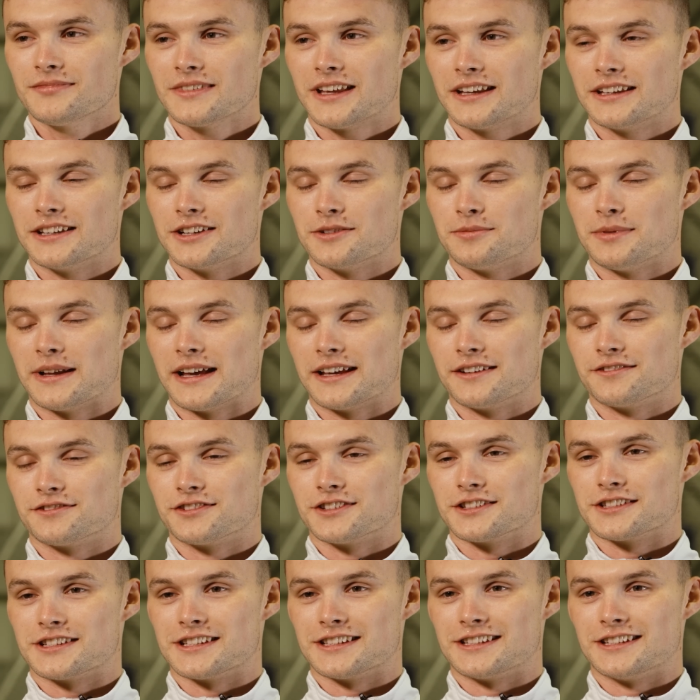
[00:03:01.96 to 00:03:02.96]
you're playing in
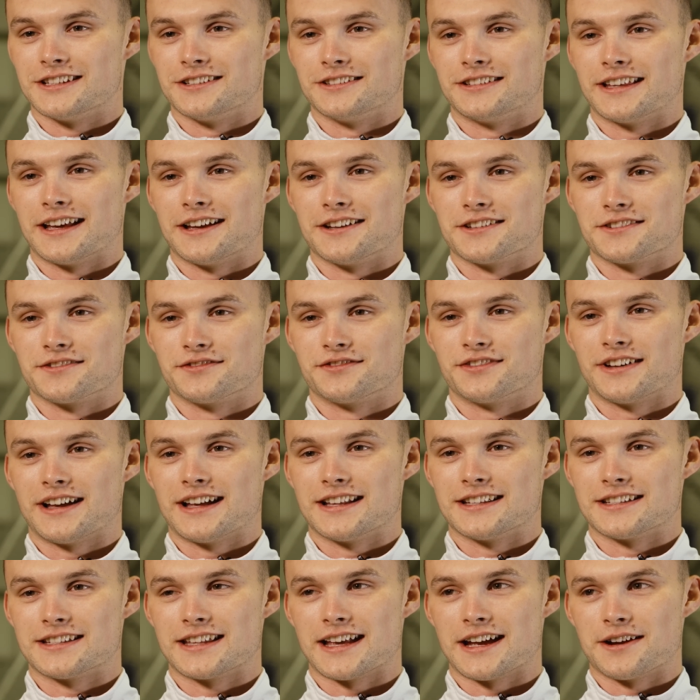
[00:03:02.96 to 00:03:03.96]
front of 2,000
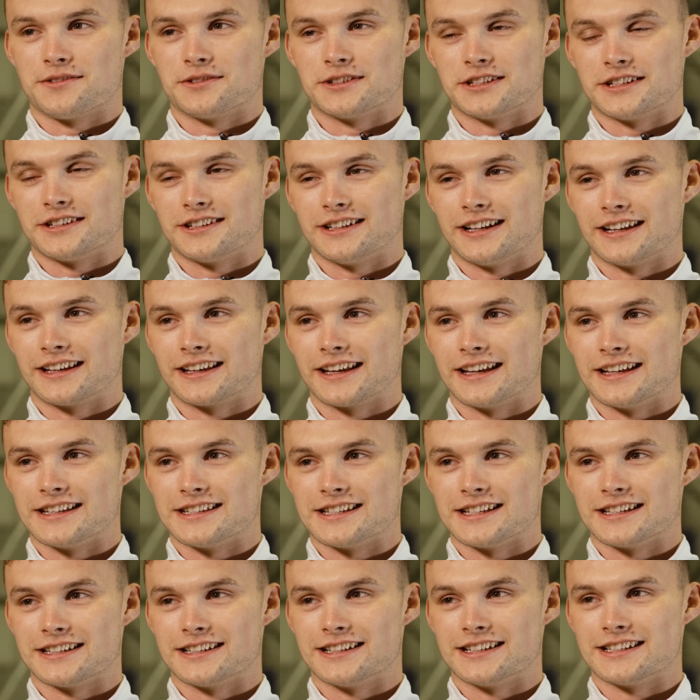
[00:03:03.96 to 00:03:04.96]
fans there when you're like
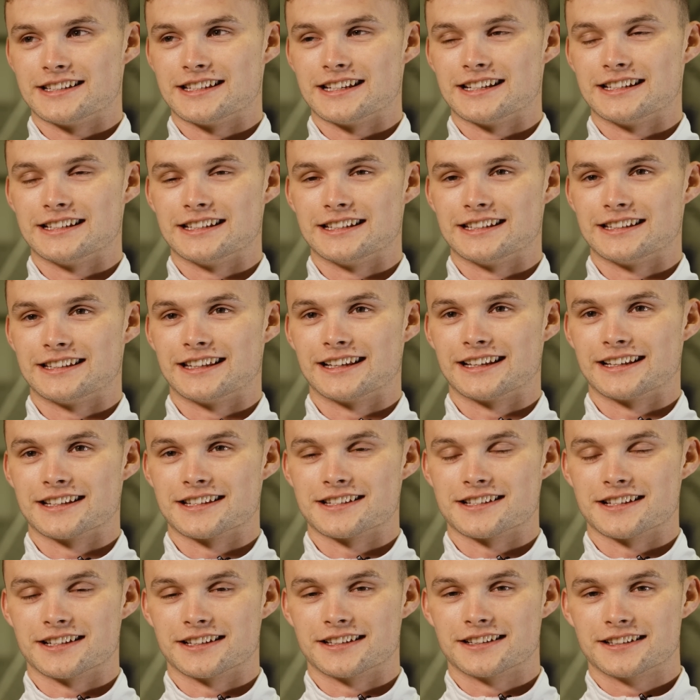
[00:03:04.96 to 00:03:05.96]
18, 19, and you think
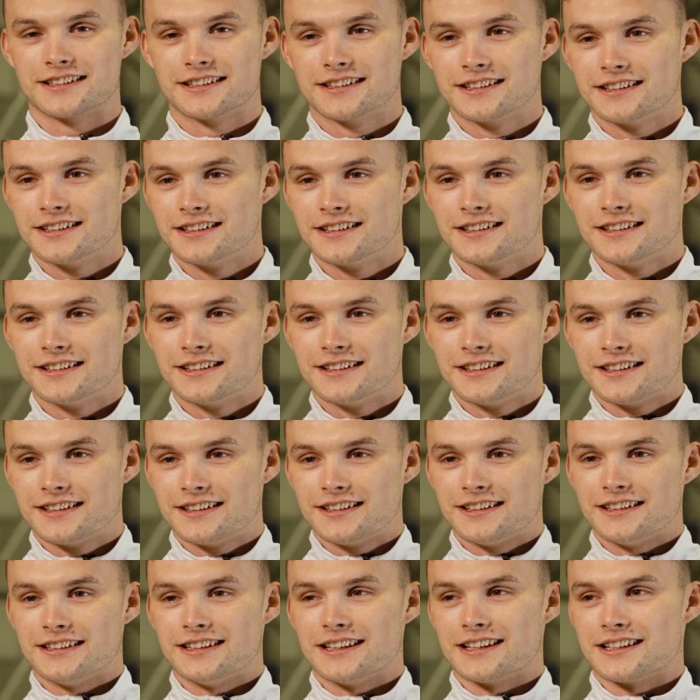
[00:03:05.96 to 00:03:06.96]
it's like
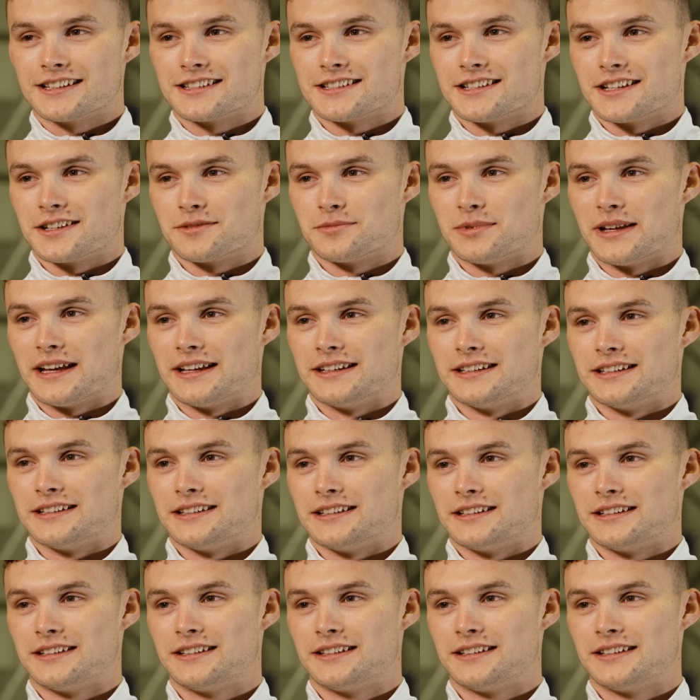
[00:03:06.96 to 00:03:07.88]
I think it's like playing in